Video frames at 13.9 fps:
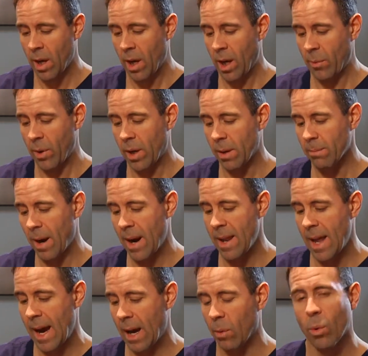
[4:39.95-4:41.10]
And we combine
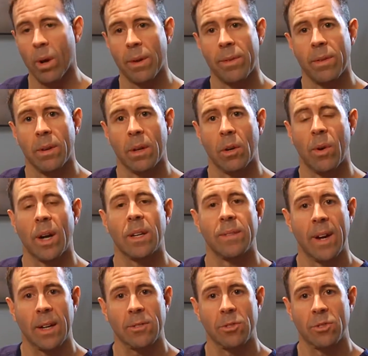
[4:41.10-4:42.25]
that with corrective
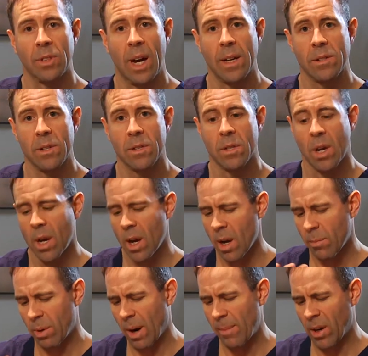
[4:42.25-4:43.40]
exercises,
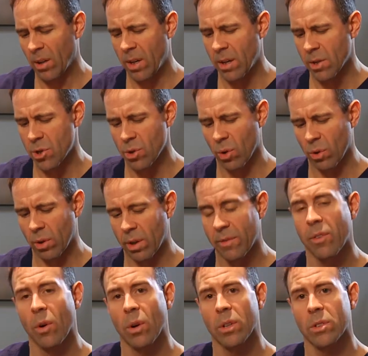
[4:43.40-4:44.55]
primarily in the shoulder, to
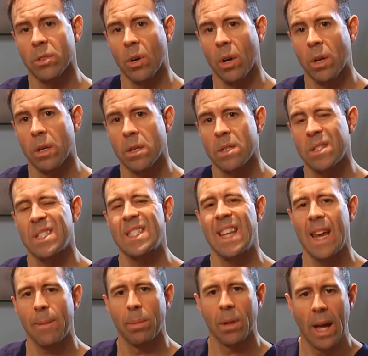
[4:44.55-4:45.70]
focus on
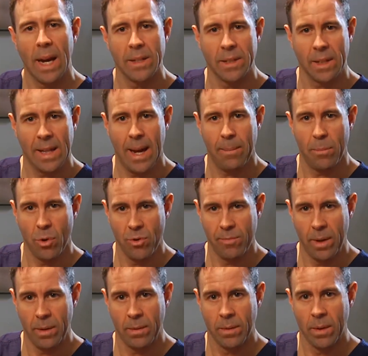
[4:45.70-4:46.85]
stabilizing that
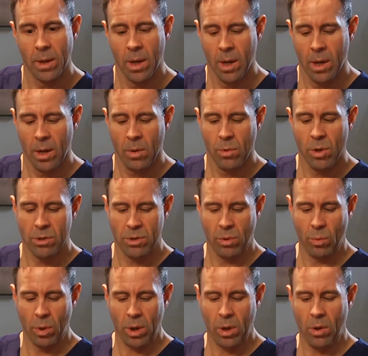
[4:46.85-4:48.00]
movement. We also
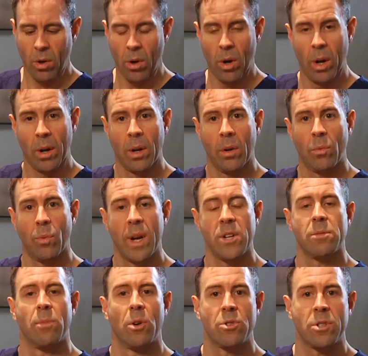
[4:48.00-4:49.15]
work on range
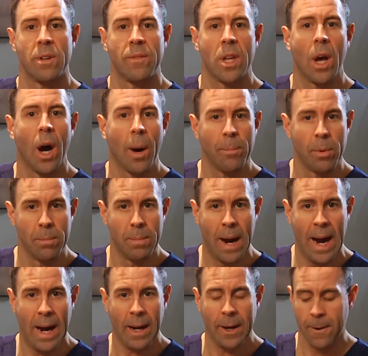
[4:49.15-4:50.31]
of motion of the upper
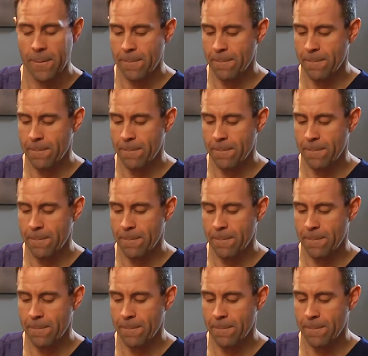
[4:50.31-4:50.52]
back.